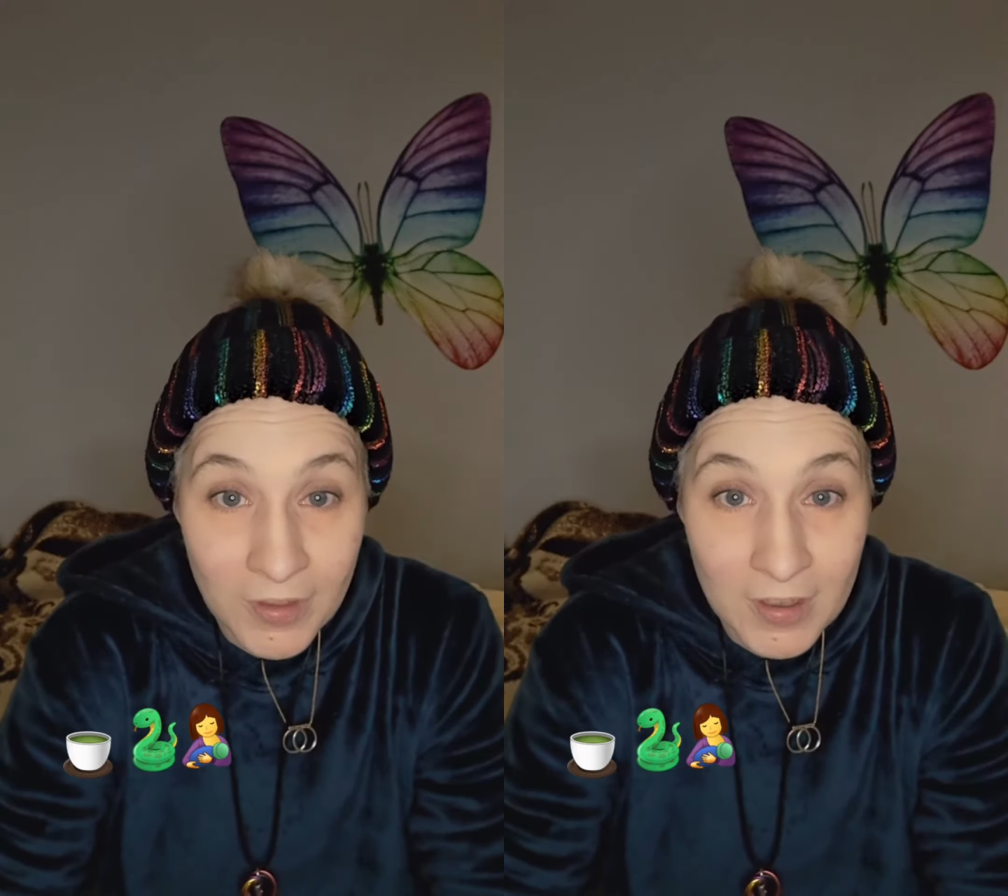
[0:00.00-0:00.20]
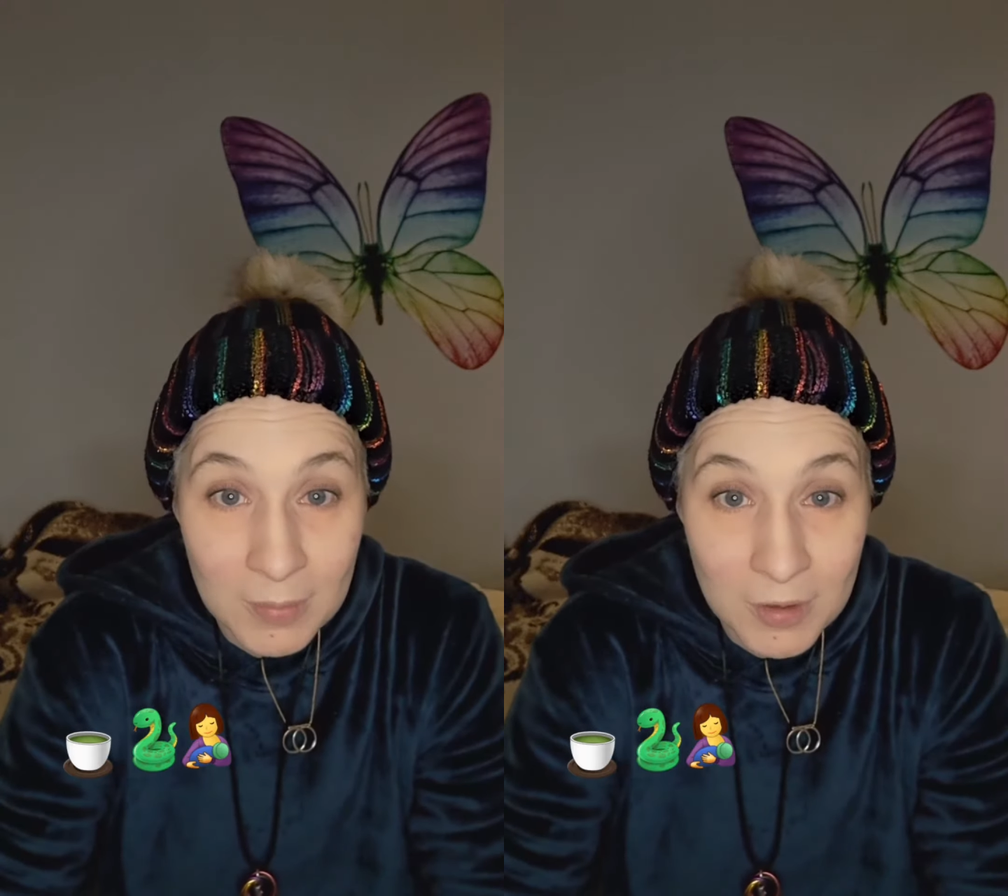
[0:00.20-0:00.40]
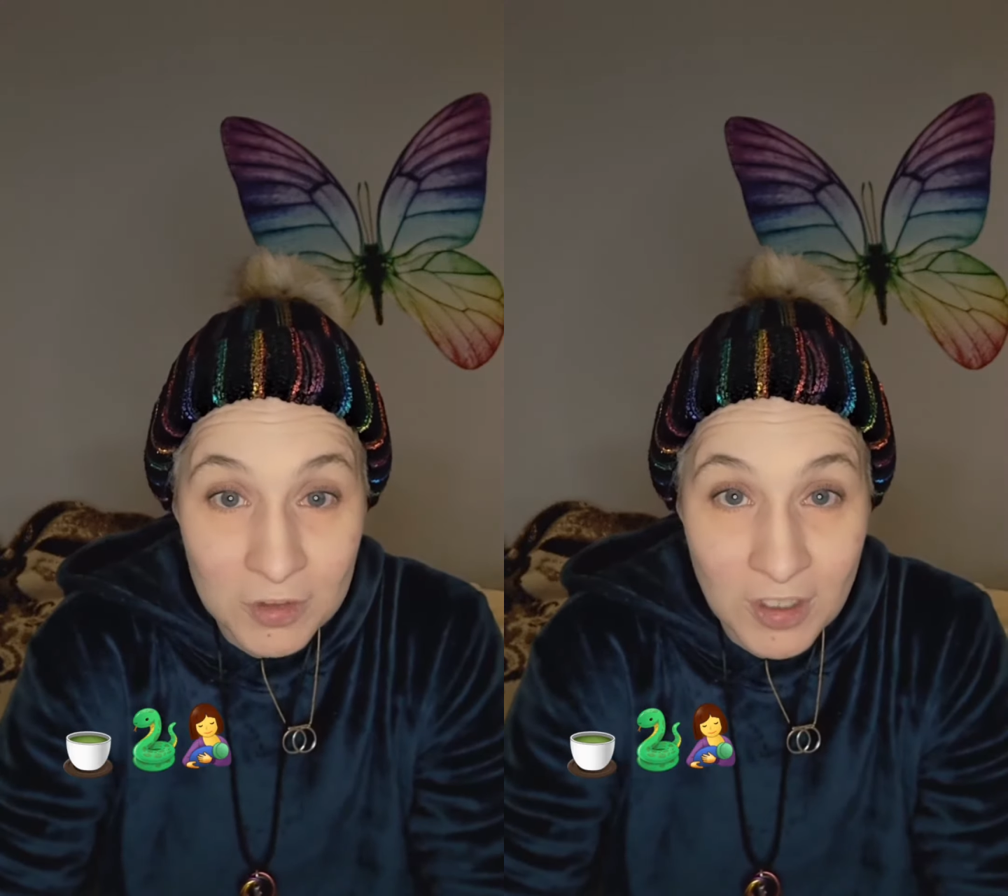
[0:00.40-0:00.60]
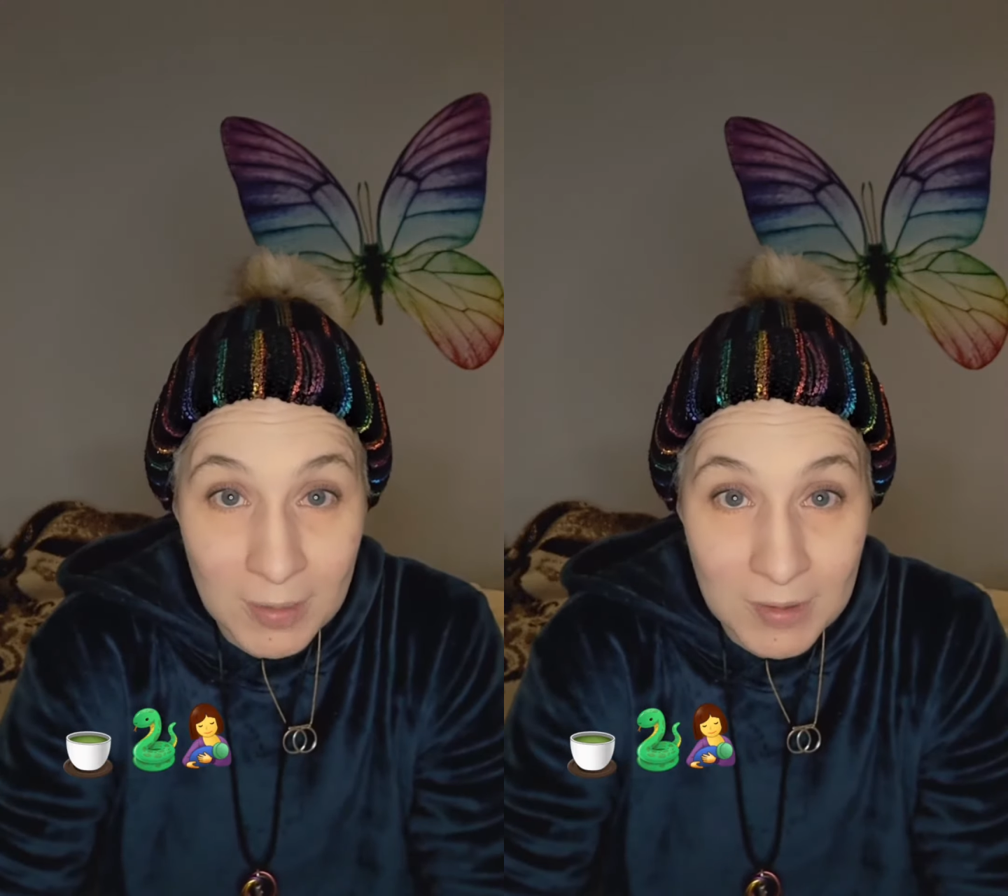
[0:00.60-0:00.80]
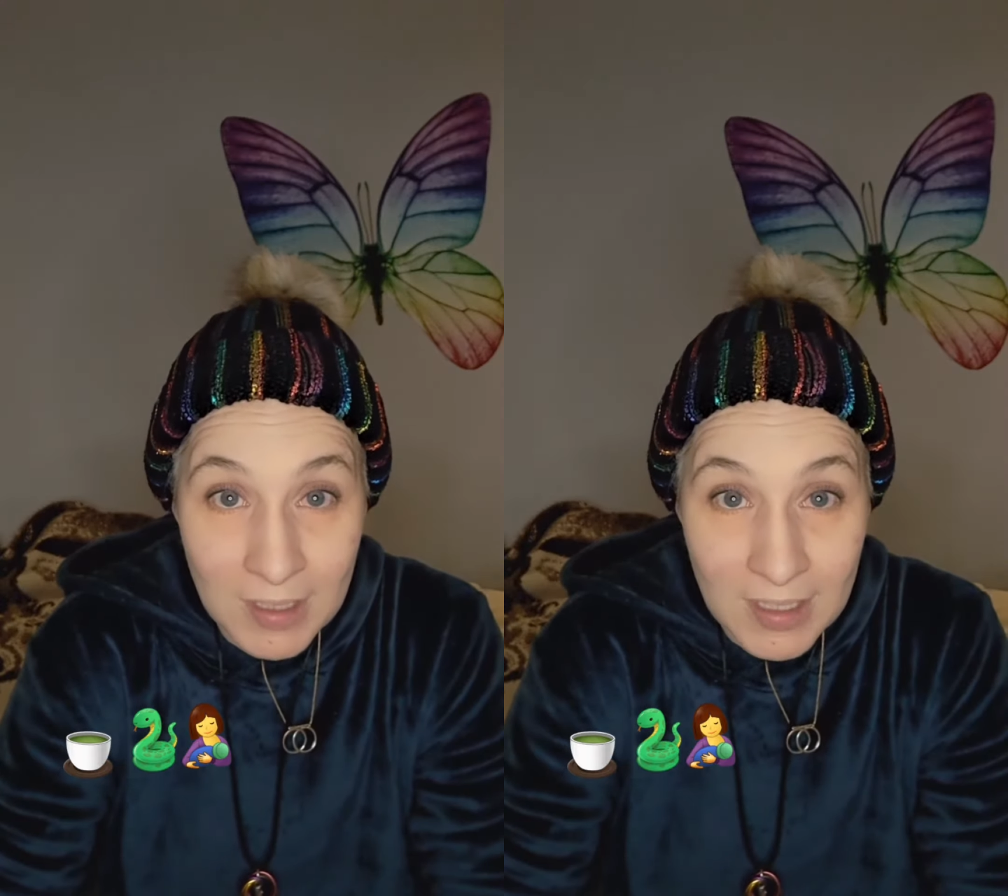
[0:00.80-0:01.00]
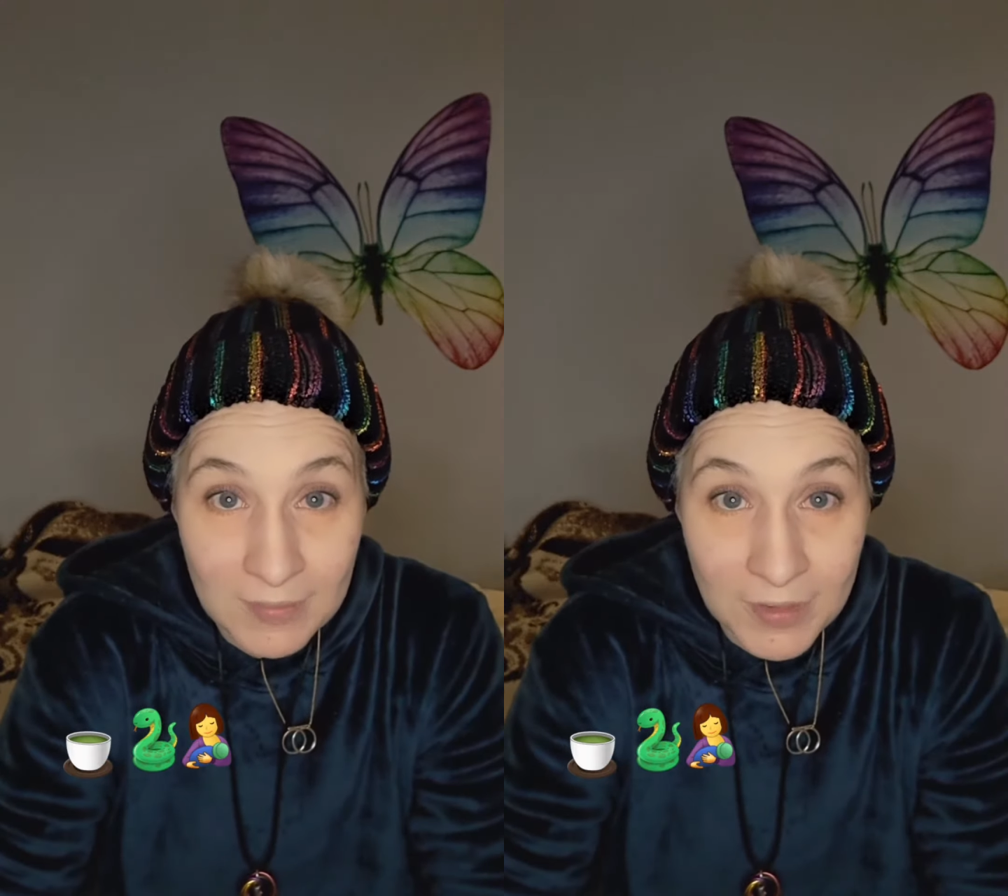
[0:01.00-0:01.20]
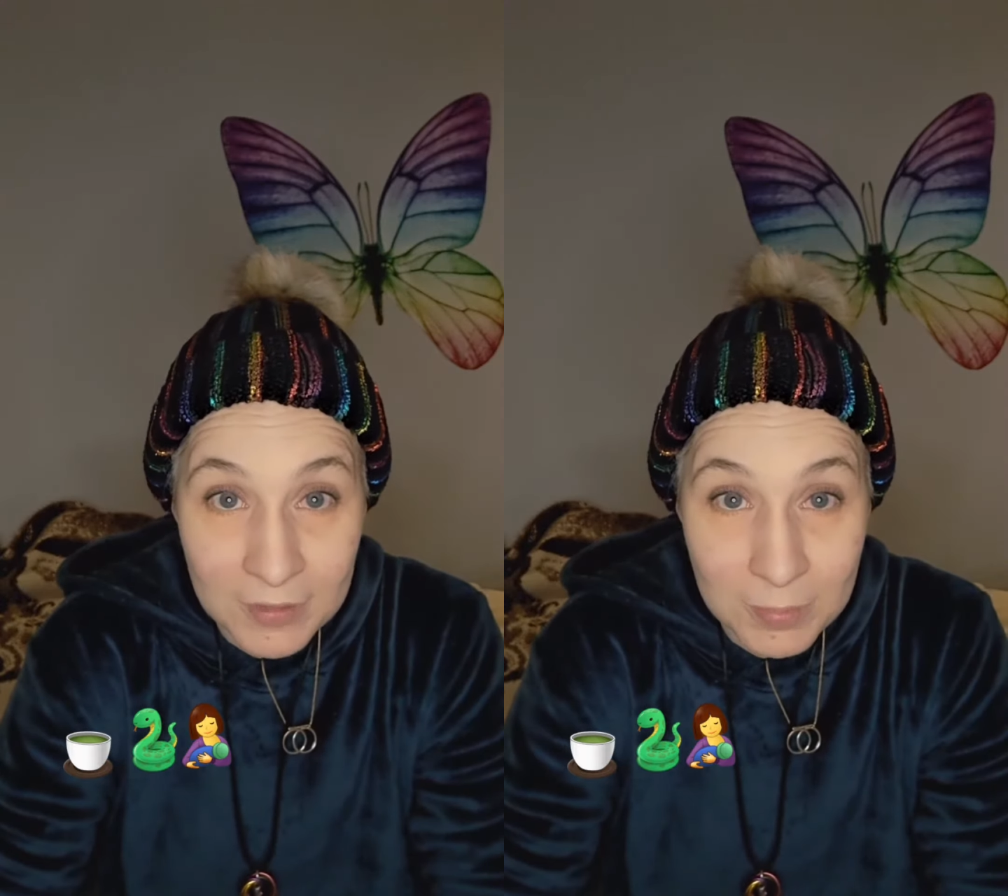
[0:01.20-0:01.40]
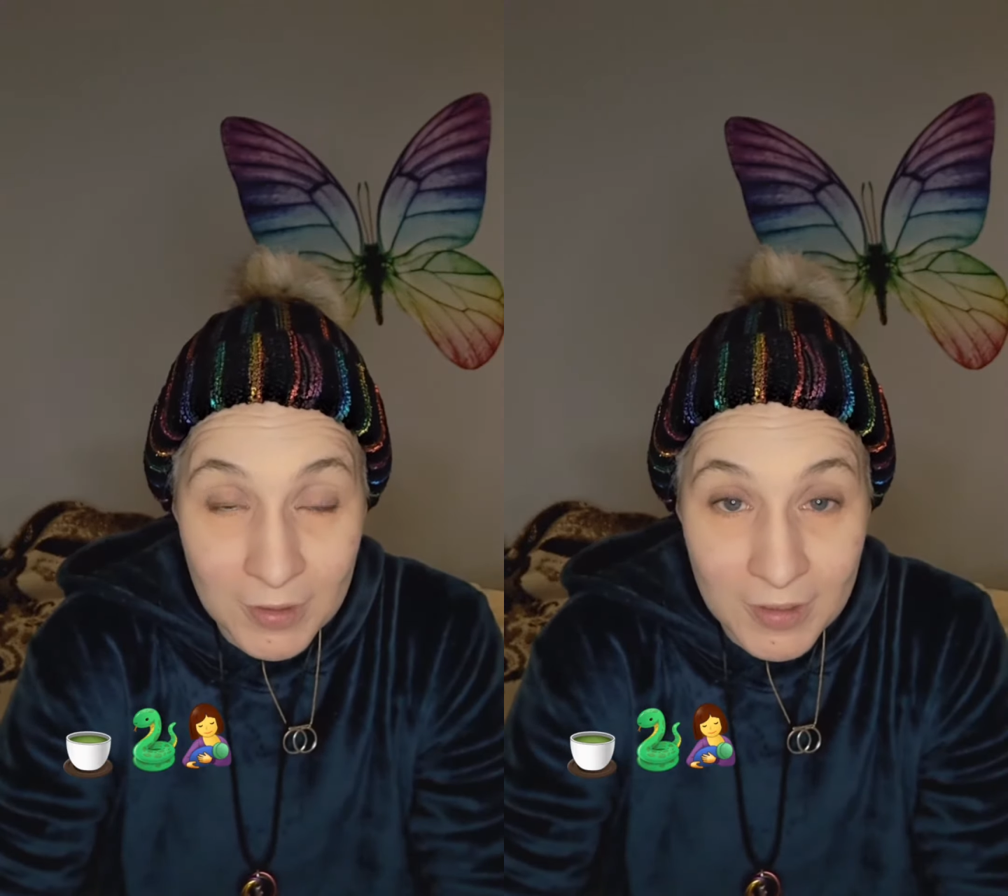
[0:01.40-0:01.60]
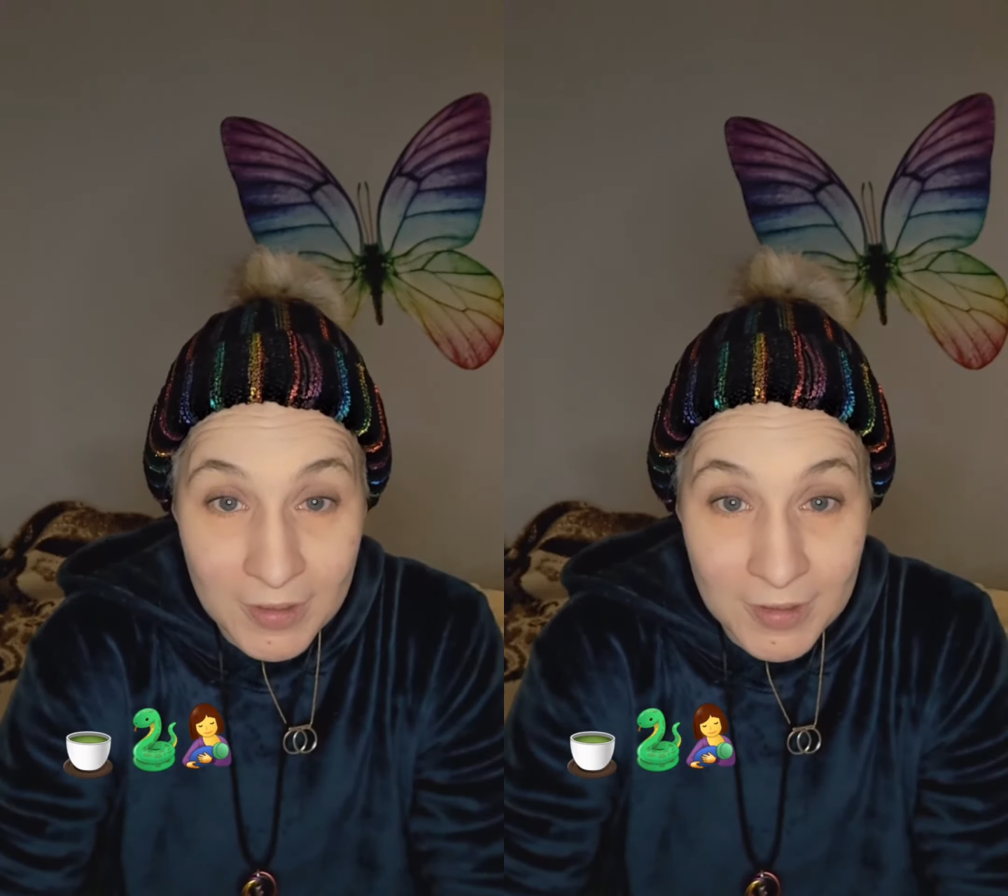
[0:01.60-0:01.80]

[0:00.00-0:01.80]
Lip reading: emoji I'm going to give this book